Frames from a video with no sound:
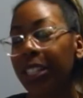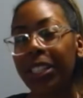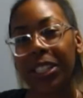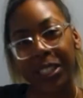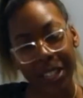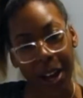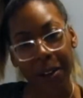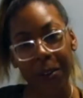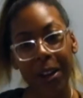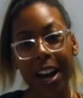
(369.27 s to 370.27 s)

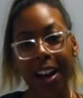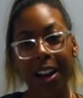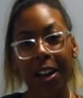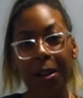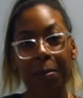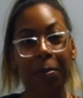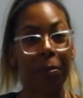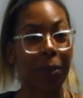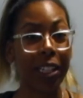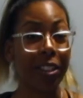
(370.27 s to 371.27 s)
So,
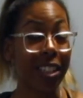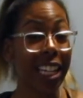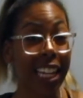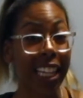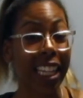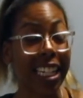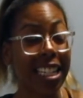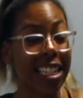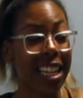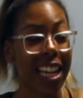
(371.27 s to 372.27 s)
when you're seeing
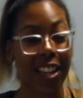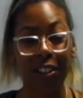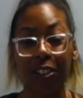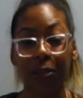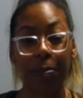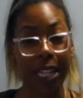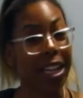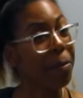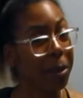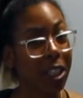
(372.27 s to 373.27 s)
this, it'll be
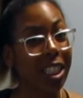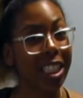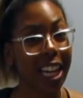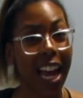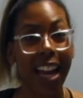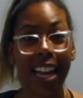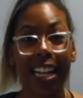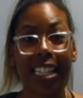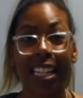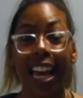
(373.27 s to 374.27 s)
in March,
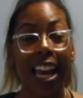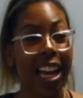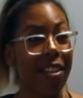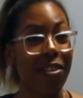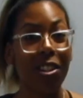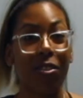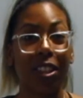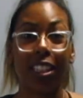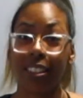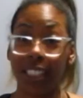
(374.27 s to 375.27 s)
and if
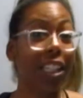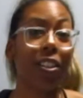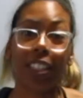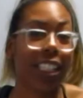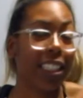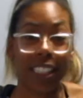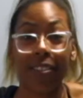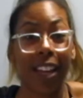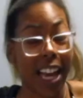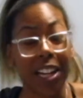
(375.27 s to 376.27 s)
you literally
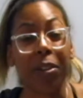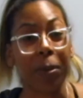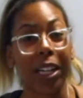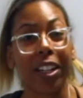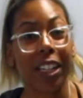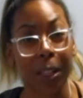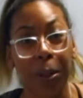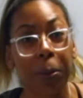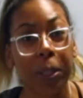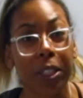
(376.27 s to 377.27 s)
live anywhere in the
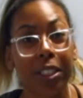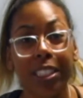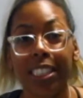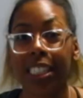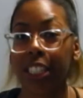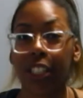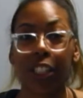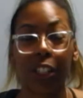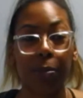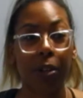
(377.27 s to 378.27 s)
world,
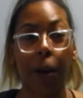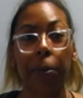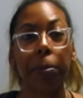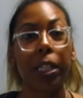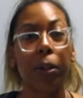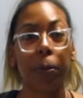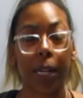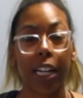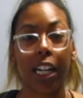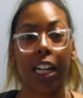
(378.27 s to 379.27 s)
you're probably
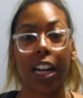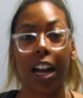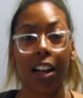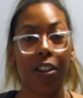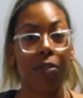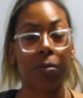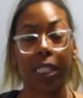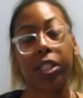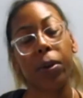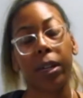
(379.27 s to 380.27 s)
aware of
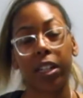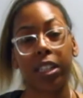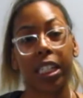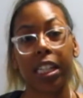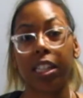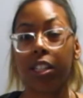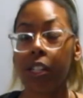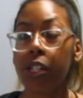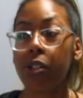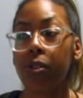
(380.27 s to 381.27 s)
what's going on in the
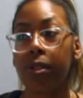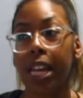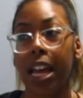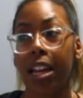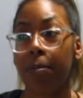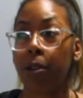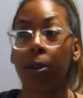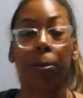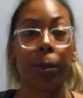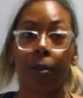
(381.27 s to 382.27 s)
news and
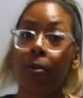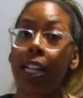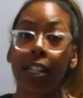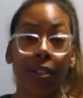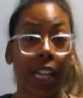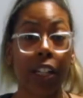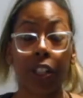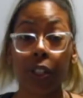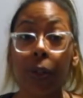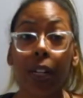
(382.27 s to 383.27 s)
probably right outside your
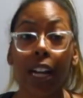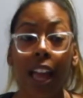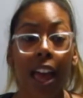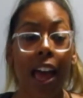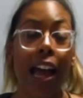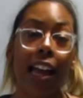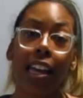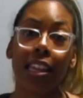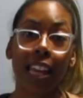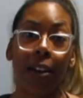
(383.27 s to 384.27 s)
door,
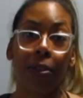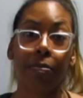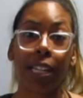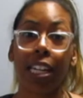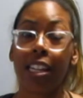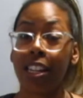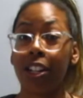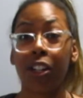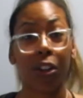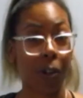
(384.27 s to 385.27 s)
and that would be
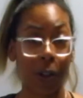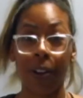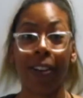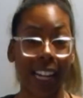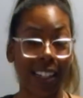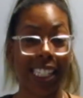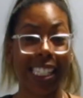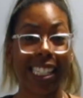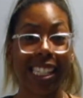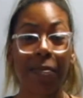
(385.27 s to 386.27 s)
the coronavirus.